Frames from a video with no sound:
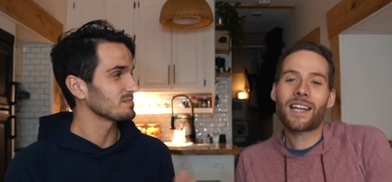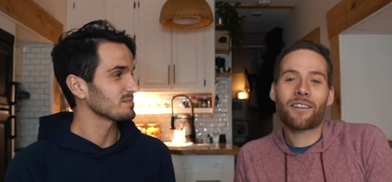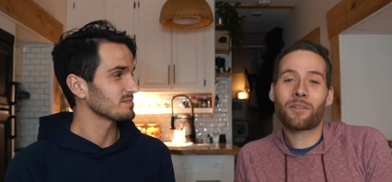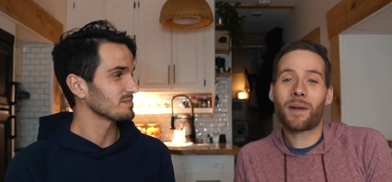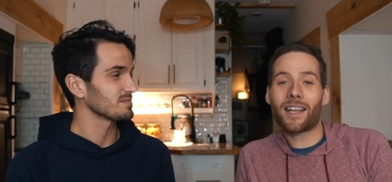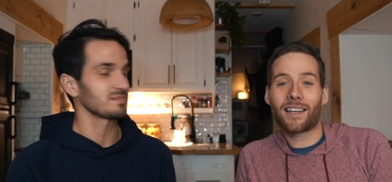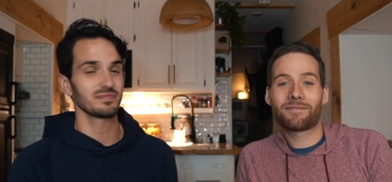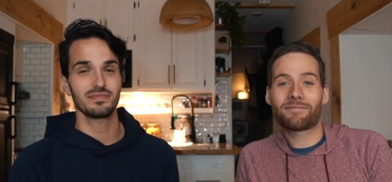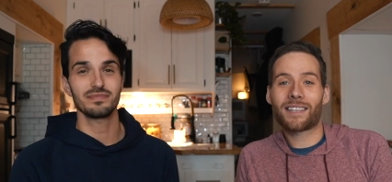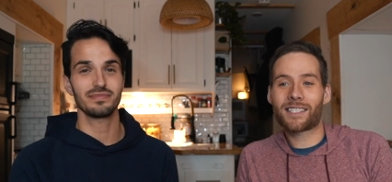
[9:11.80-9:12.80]
Speaker 1: have the money.
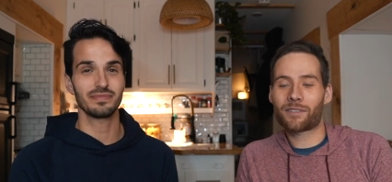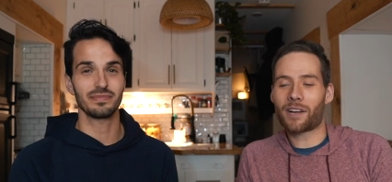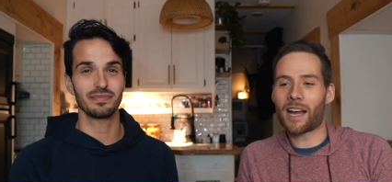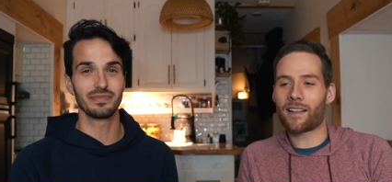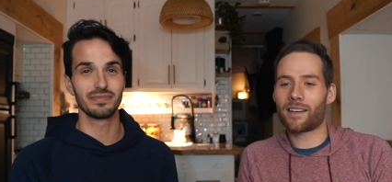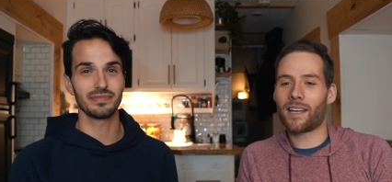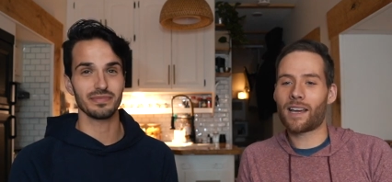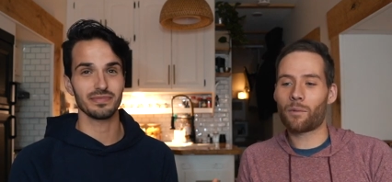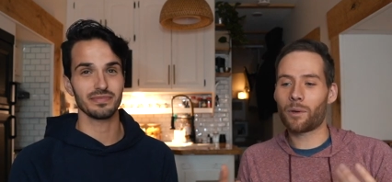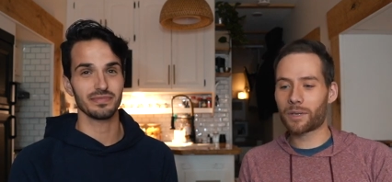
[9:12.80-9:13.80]
Is the
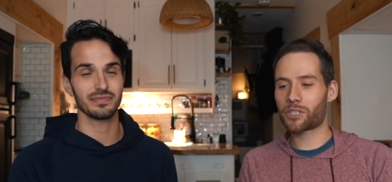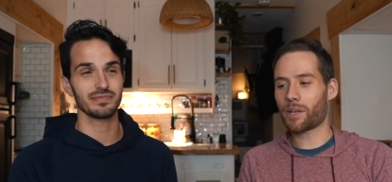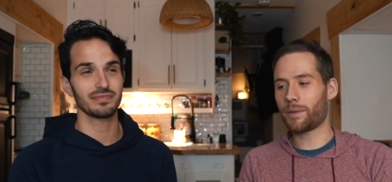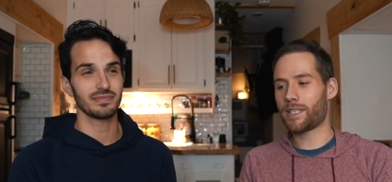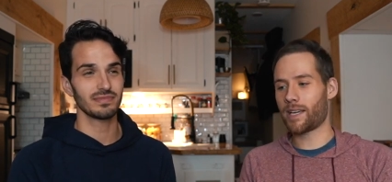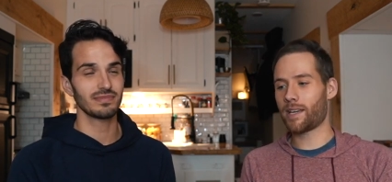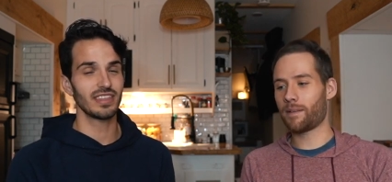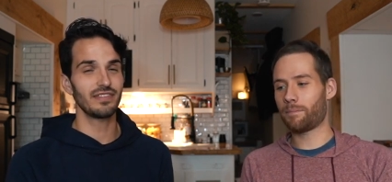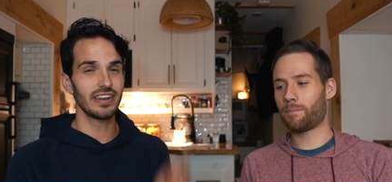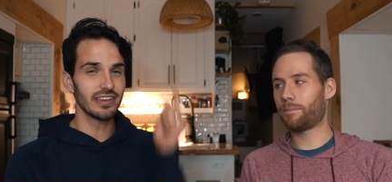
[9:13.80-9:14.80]
reality. We wish that we did.
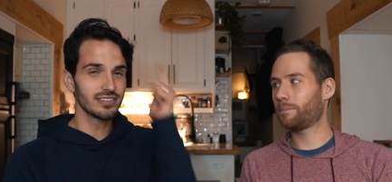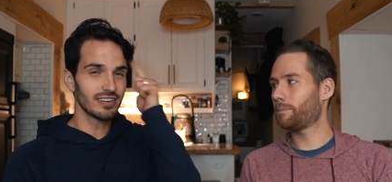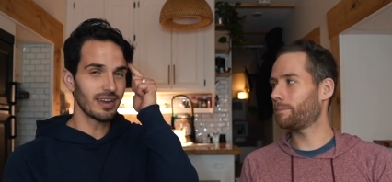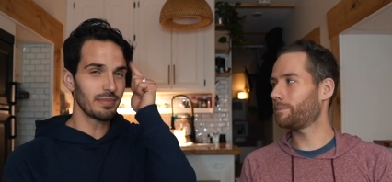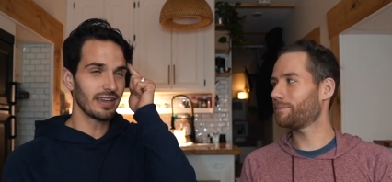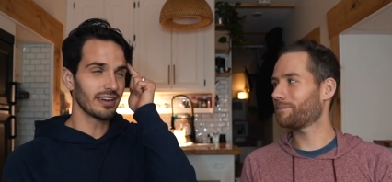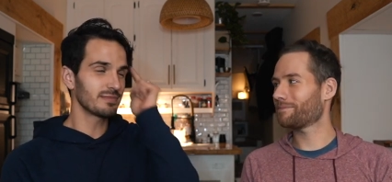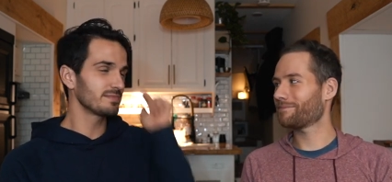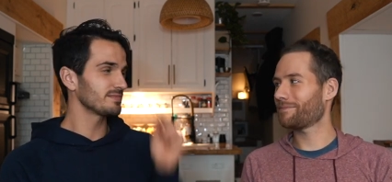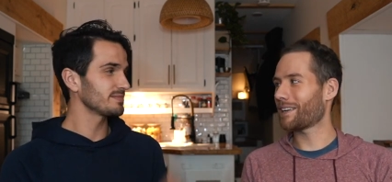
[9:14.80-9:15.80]
The videos are up
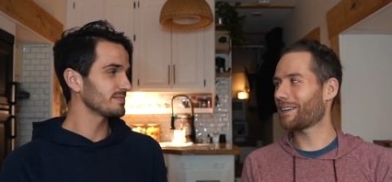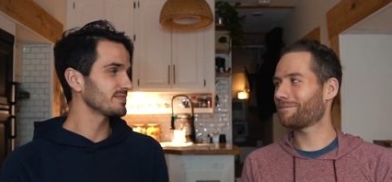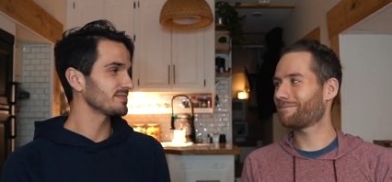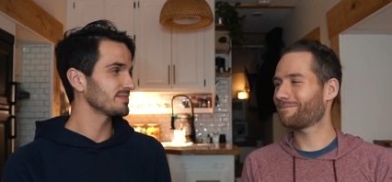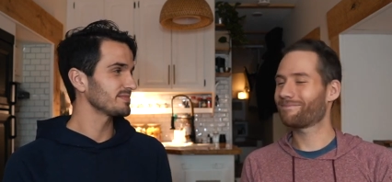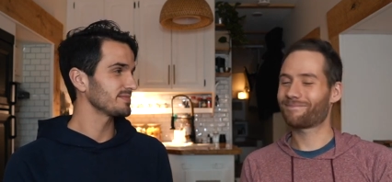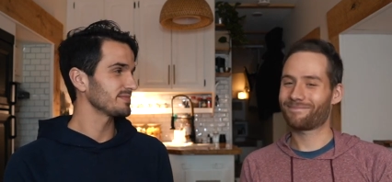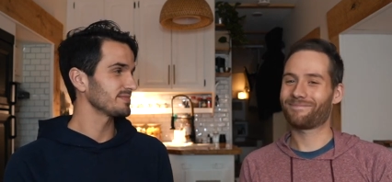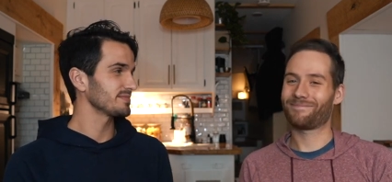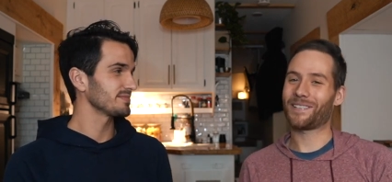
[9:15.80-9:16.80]
here. Yeah.
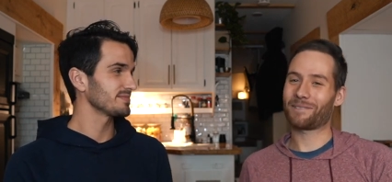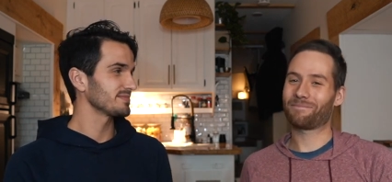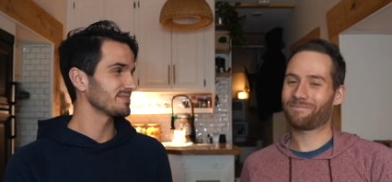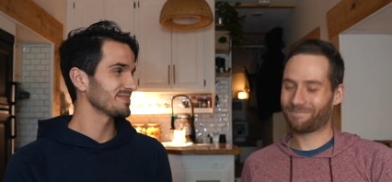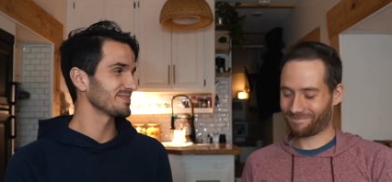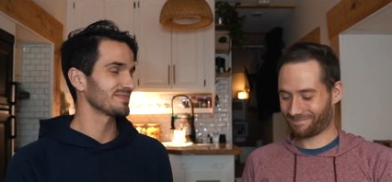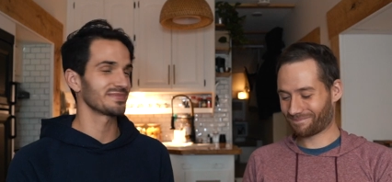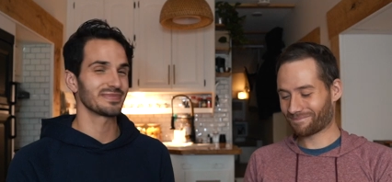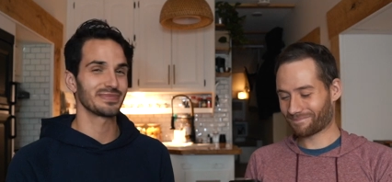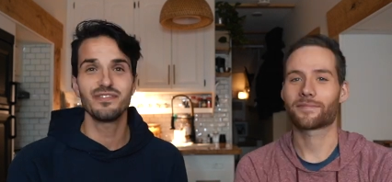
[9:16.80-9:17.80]
Yeah.
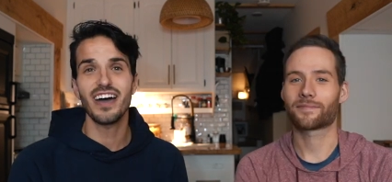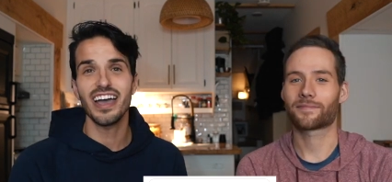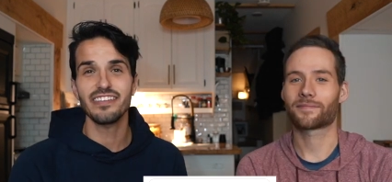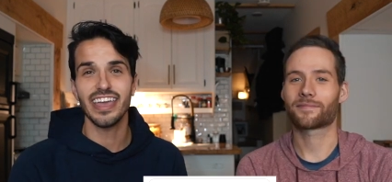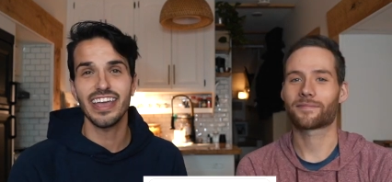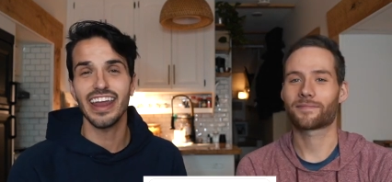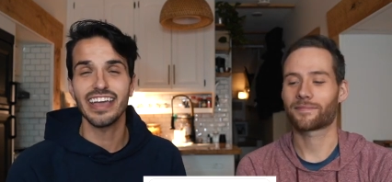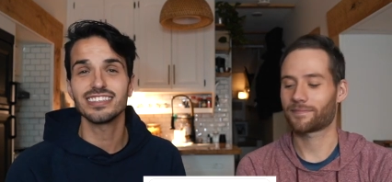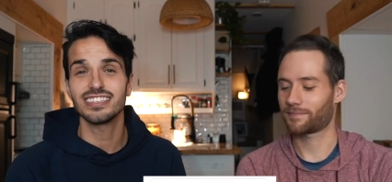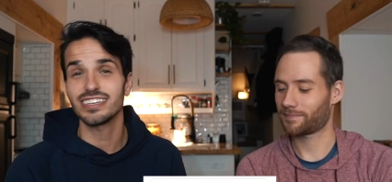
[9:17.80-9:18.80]

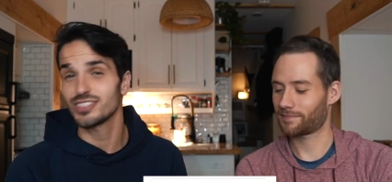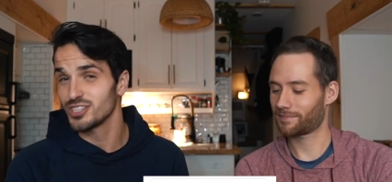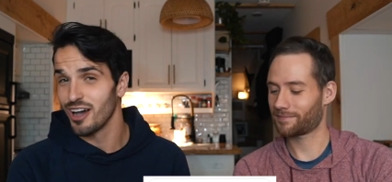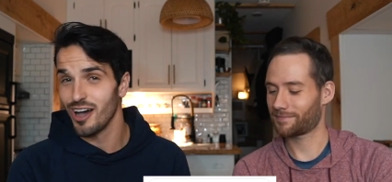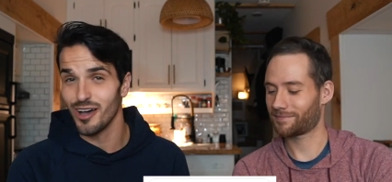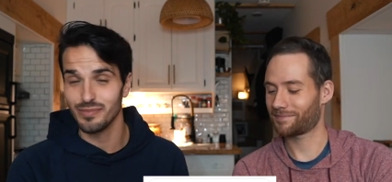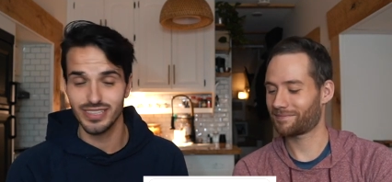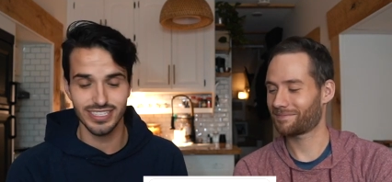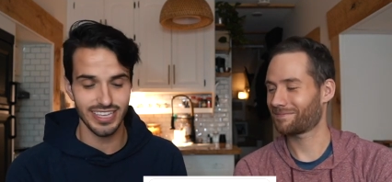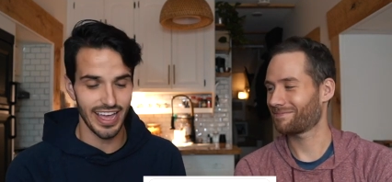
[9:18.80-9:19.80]
Speaker 2: 5886 Tom
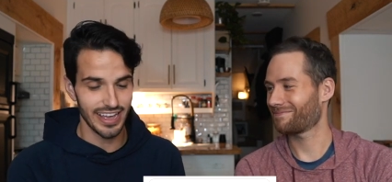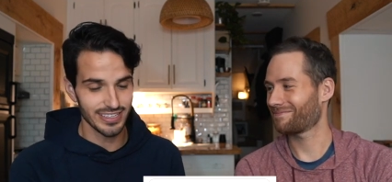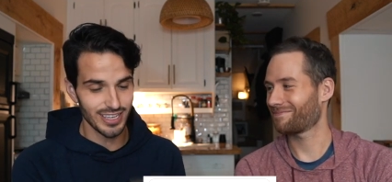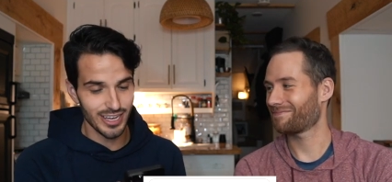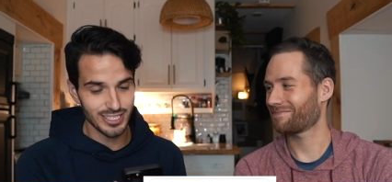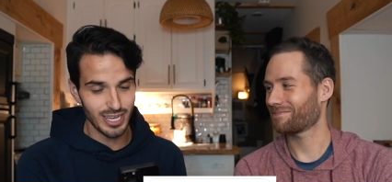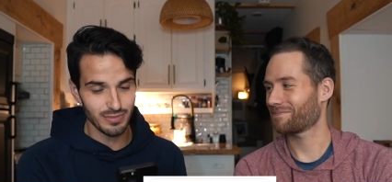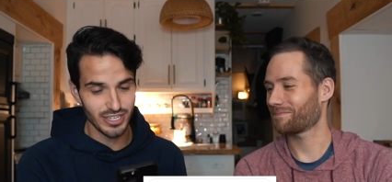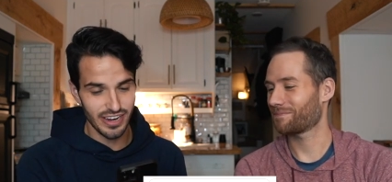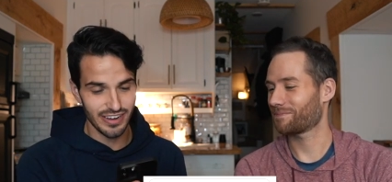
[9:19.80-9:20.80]
says,
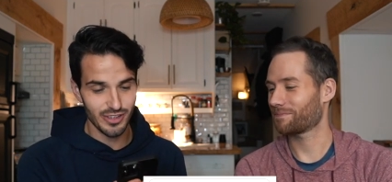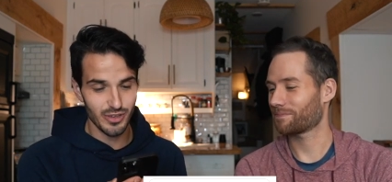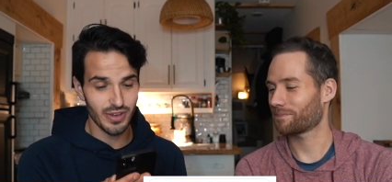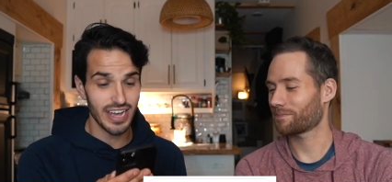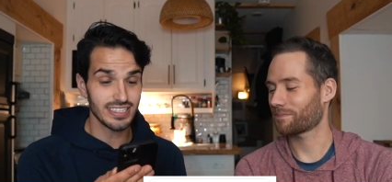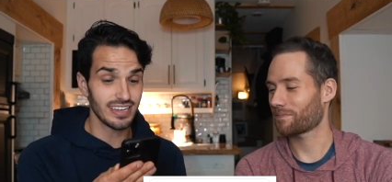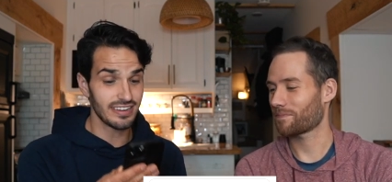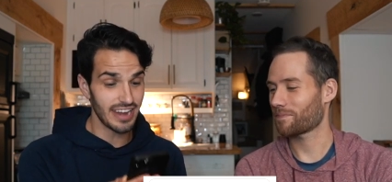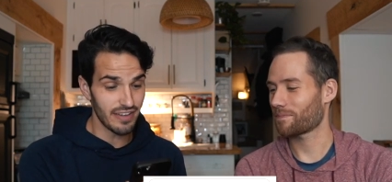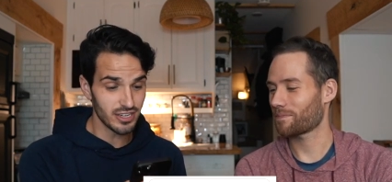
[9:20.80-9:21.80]
assumption, you guys
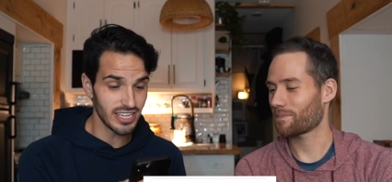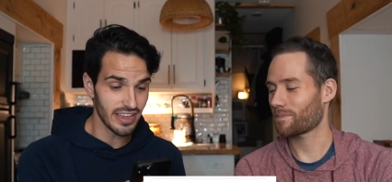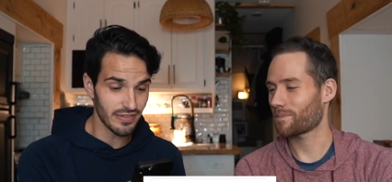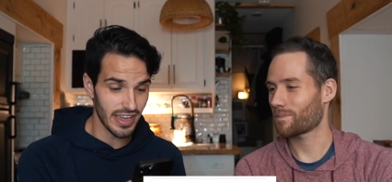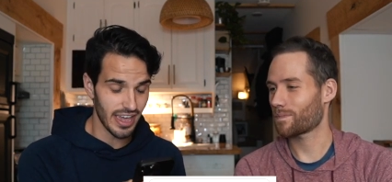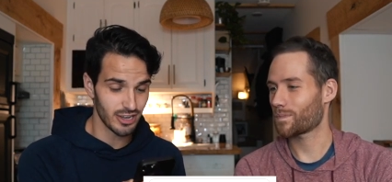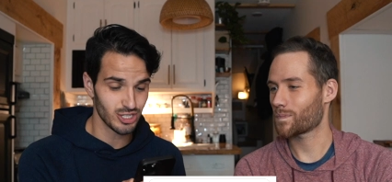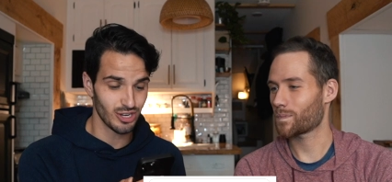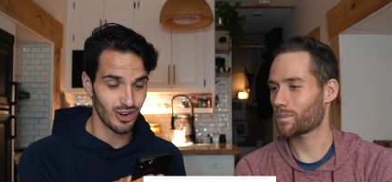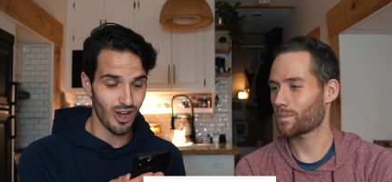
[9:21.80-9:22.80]
never take a
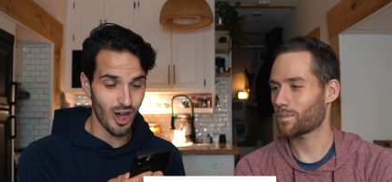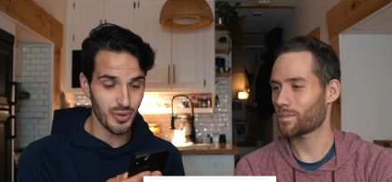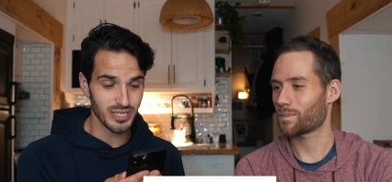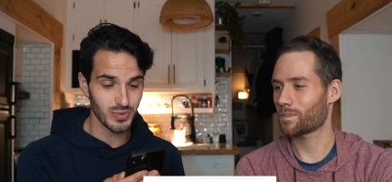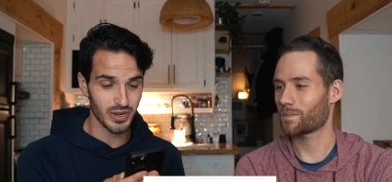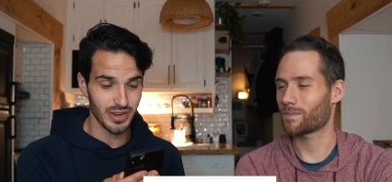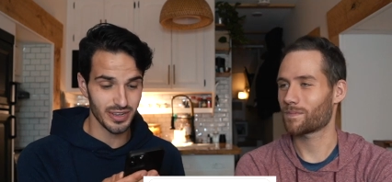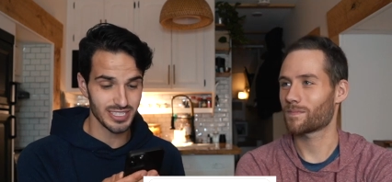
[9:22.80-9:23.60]
vacation, always working on